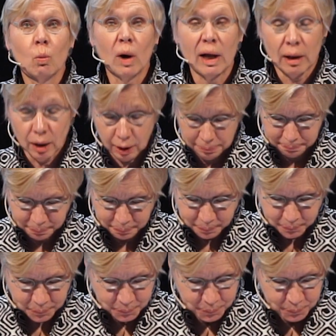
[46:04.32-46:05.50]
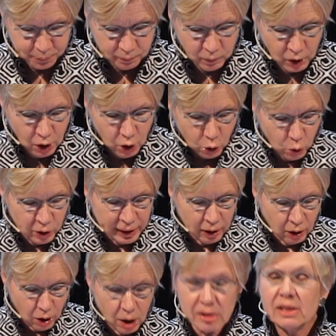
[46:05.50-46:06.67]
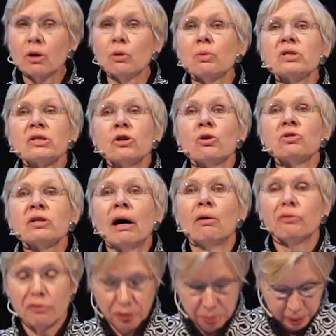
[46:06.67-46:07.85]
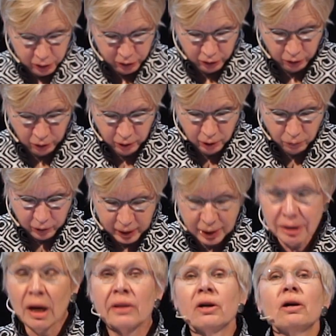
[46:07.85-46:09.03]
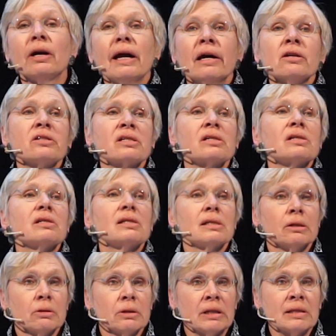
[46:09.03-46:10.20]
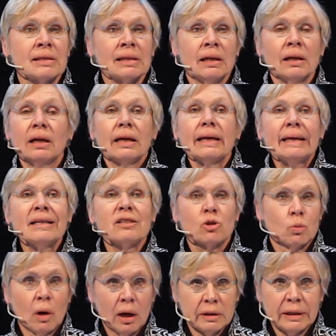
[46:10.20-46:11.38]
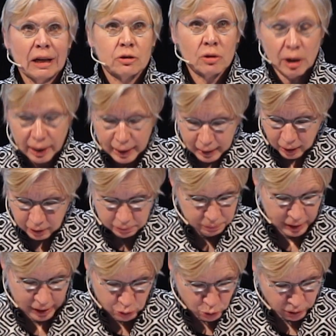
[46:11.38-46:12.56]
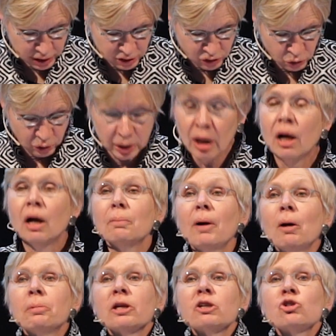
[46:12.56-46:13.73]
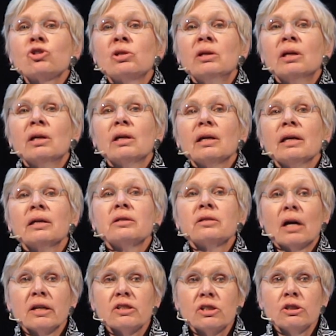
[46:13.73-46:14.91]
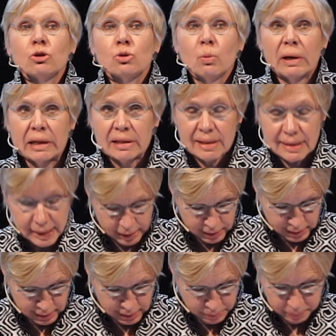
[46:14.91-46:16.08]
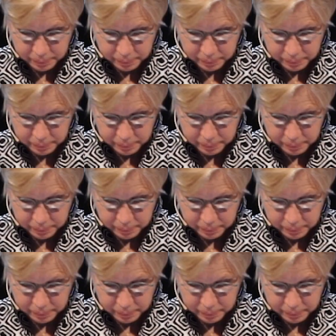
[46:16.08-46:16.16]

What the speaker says: well. Cornell also was no doubt familiar with another Ernst series, Histoire naturelle, Natural History, published in 1926.